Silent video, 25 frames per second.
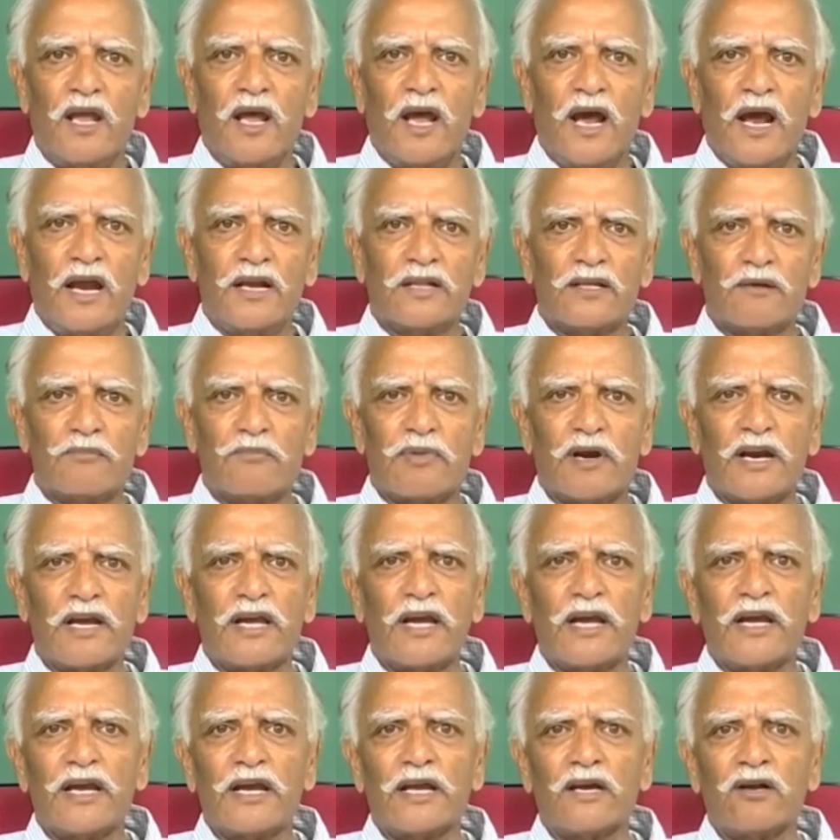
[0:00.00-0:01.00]
and the
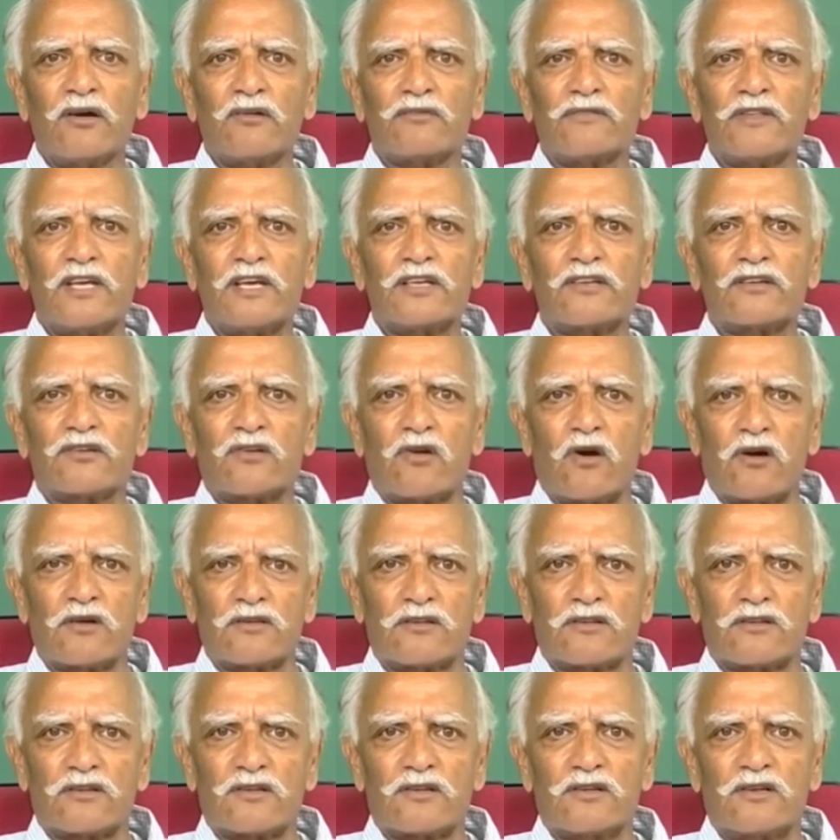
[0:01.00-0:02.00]
bringing in of these
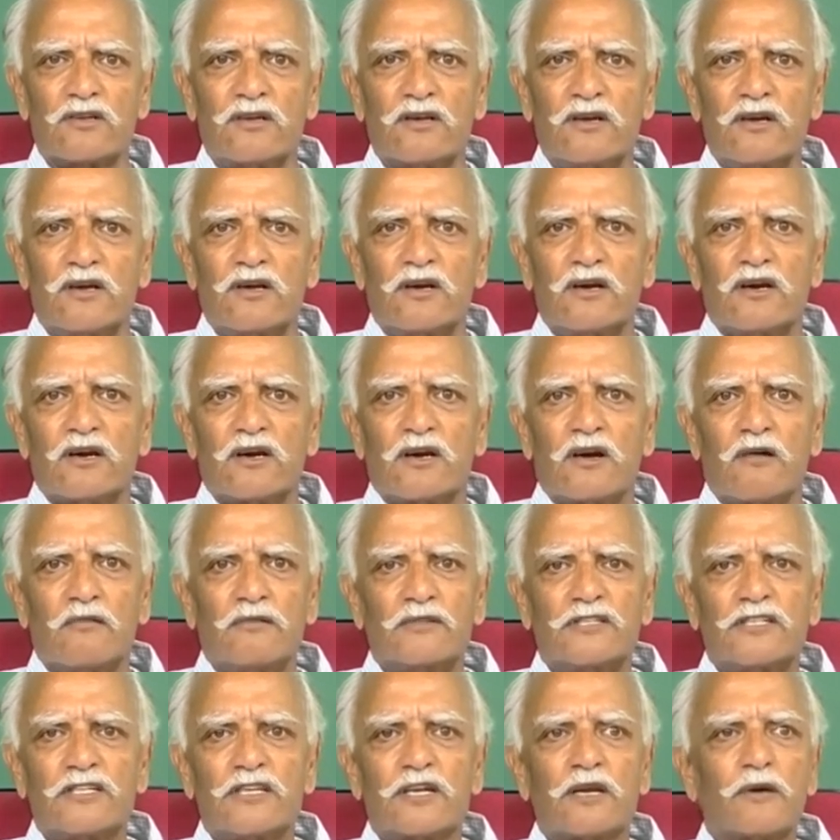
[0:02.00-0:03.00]
costs
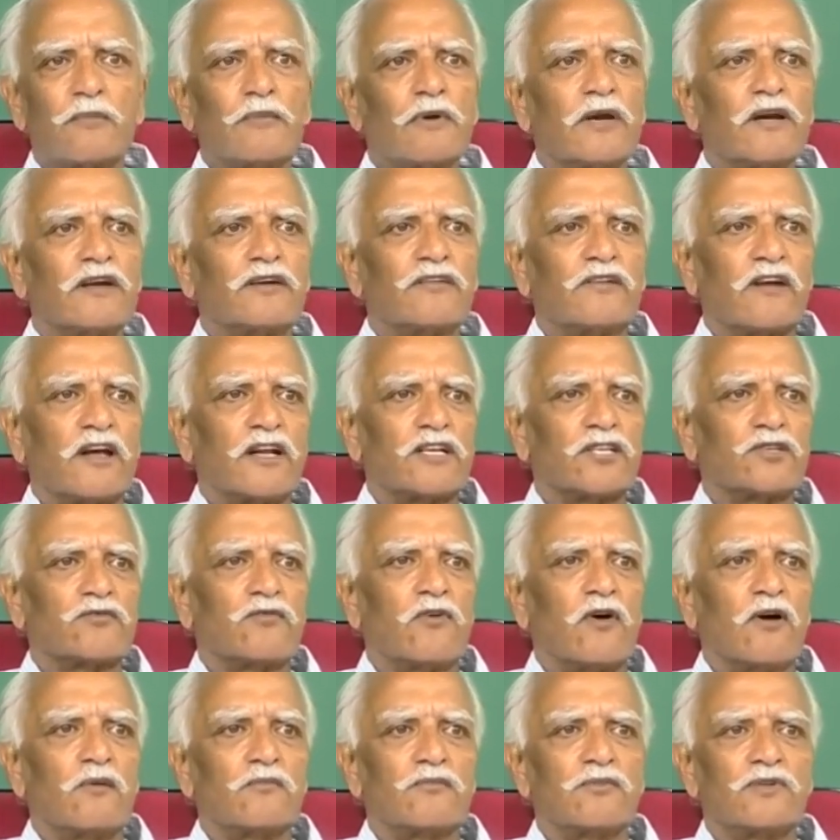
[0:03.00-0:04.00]
considerably
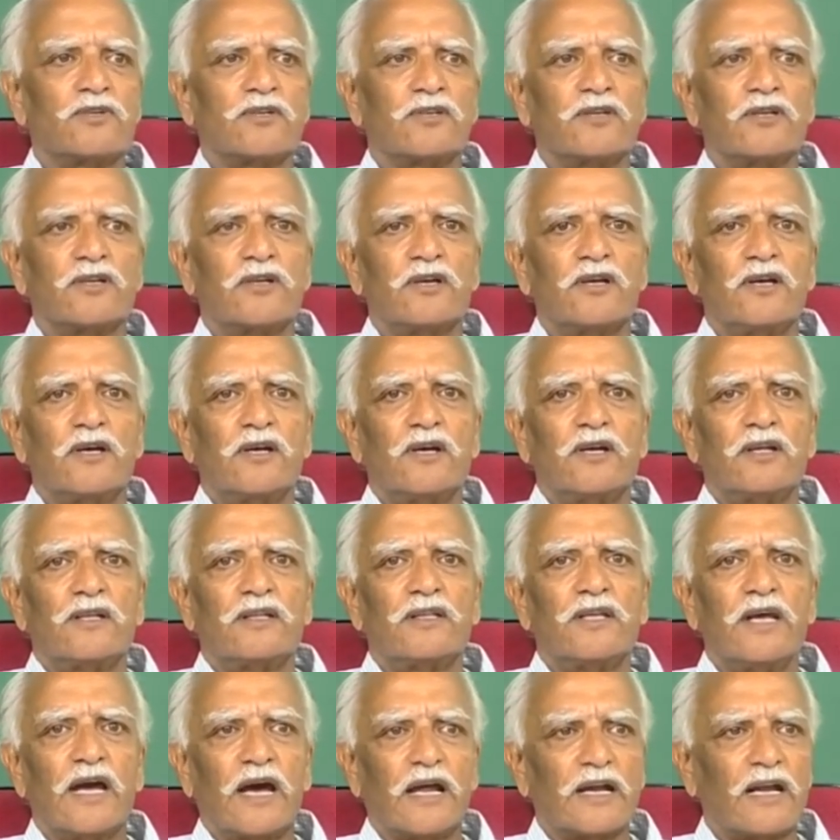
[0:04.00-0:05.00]
transforms
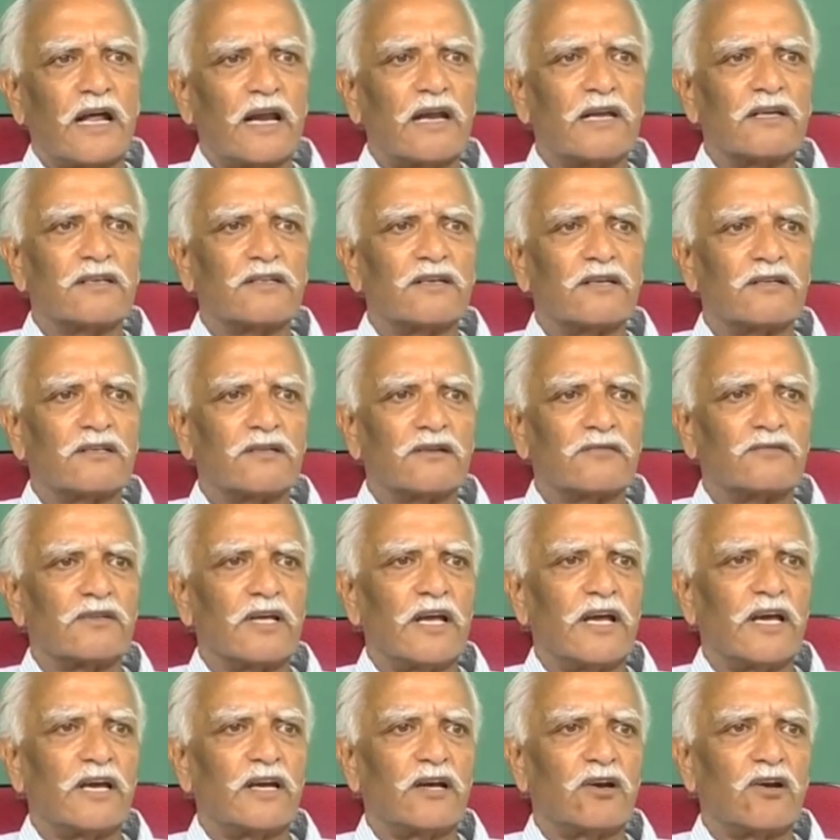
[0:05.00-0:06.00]
the analysis of
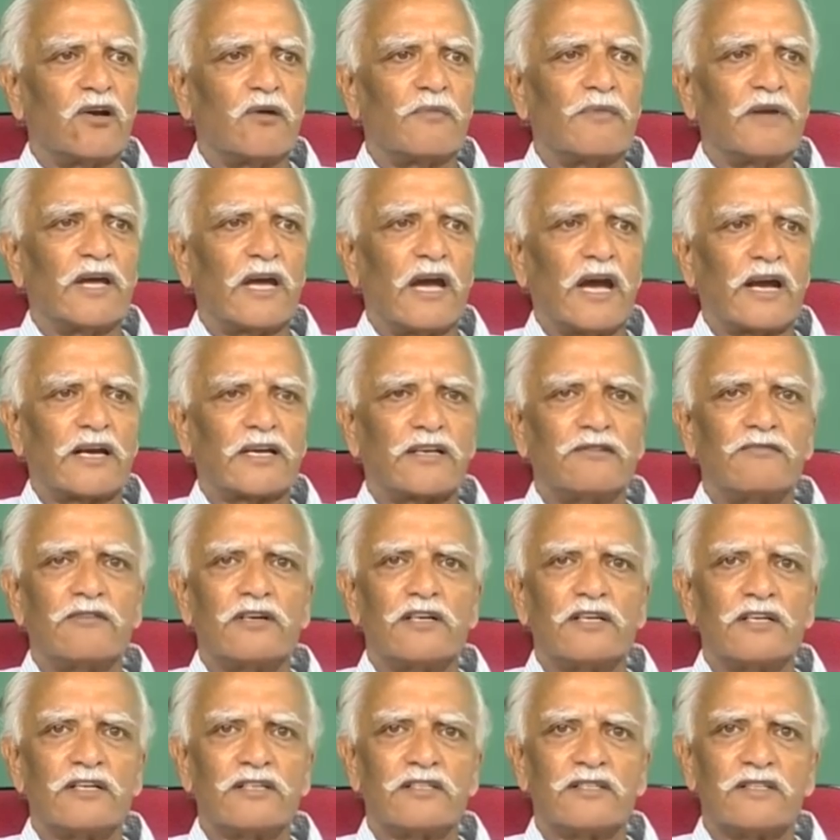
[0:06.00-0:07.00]
the economic
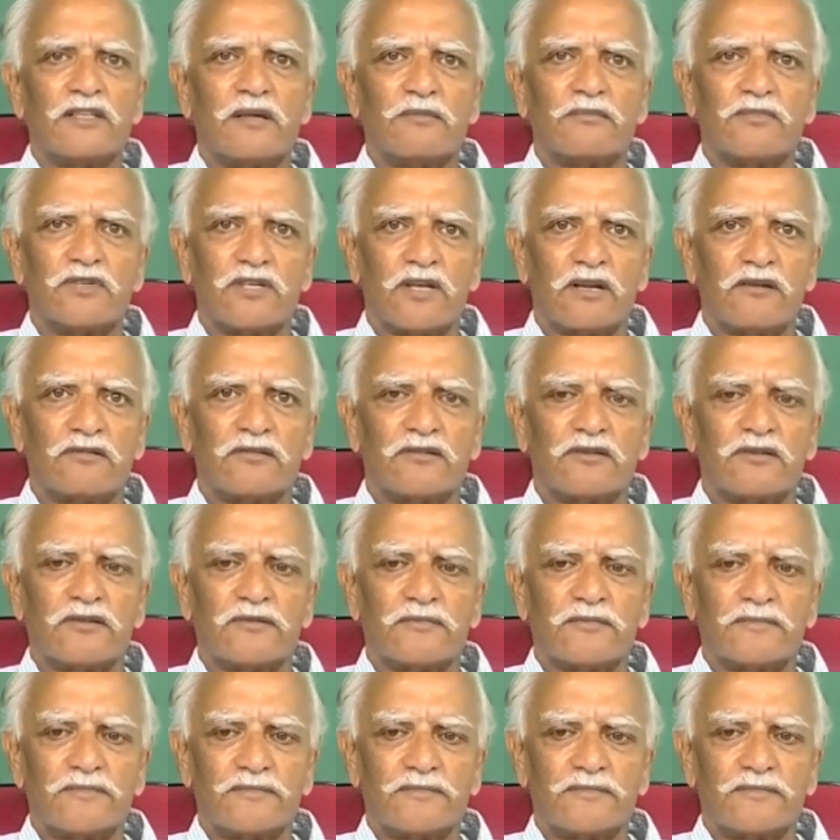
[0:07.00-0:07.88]
activities themselves.